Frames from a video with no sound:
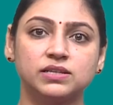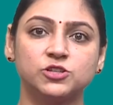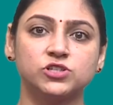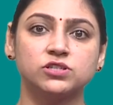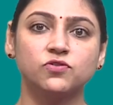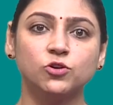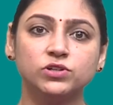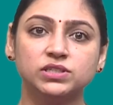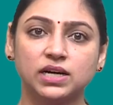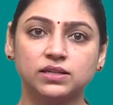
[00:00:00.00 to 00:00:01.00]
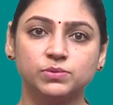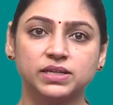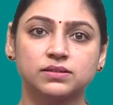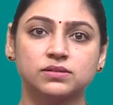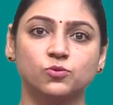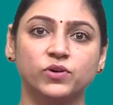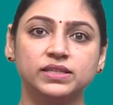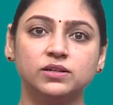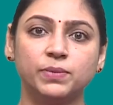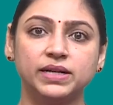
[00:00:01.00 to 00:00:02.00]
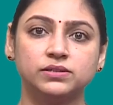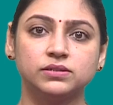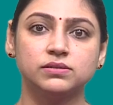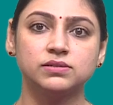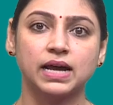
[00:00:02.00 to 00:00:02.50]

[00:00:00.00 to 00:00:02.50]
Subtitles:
such as fluid dynamics, weather patterns,